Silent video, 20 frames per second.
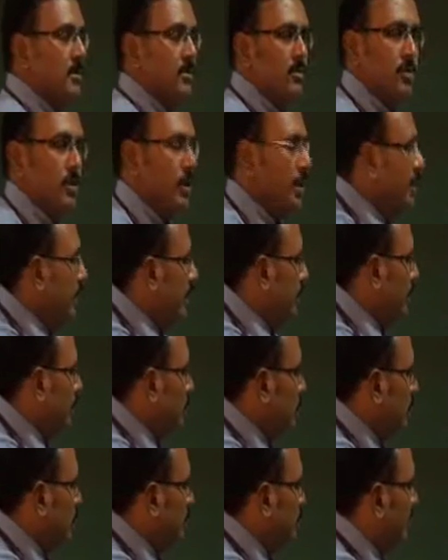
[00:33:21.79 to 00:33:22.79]
So in the year
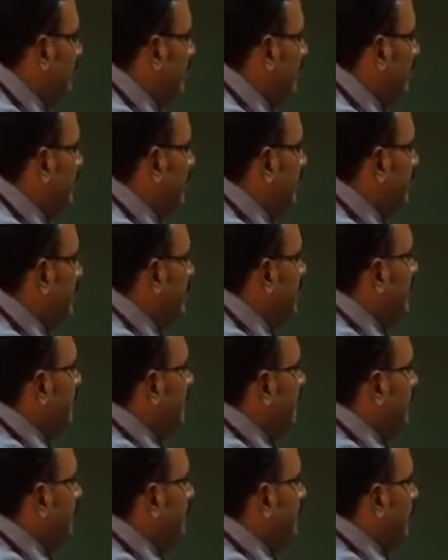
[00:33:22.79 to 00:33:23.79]
2011
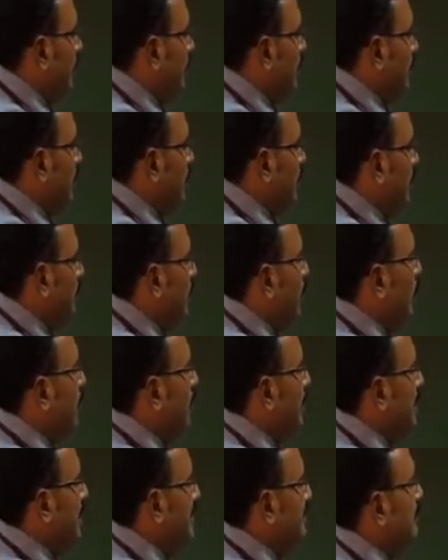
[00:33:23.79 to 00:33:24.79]
we produced only
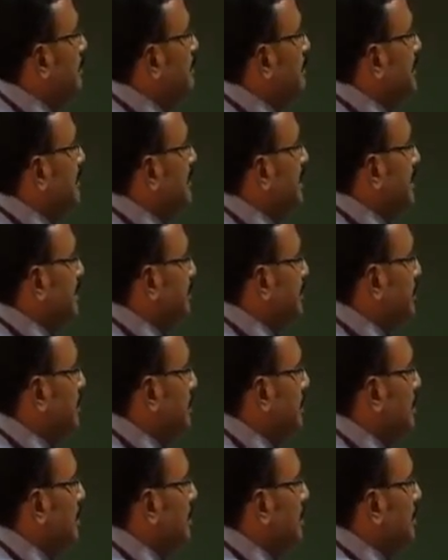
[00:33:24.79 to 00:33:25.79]
4.7%.
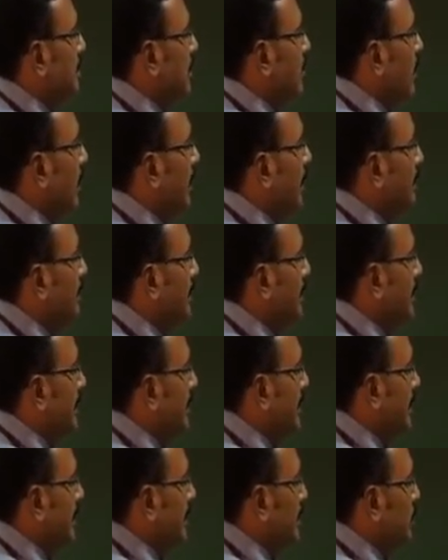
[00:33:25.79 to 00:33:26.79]
But what happened in
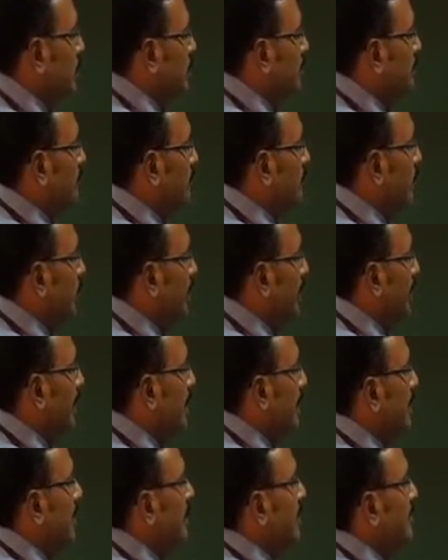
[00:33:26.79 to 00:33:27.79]
the year 2014,
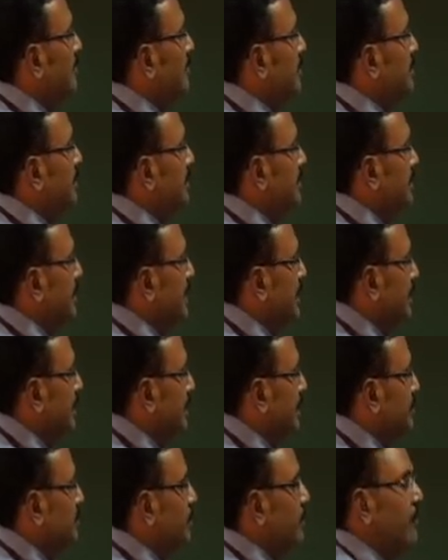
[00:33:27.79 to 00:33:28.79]
which is
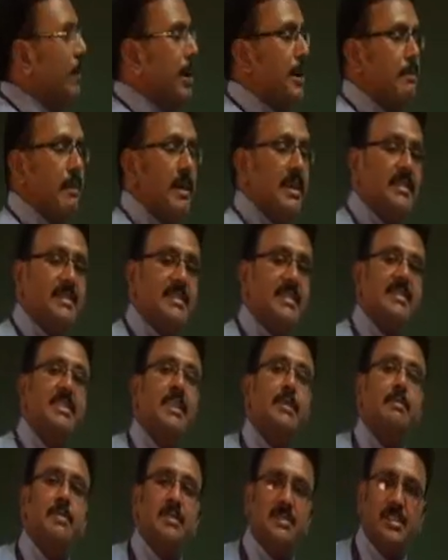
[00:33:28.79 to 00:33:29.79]
increased to
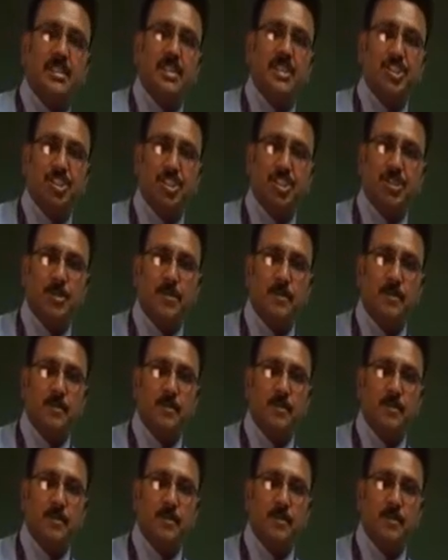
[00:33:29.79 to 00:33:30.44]
5.63%.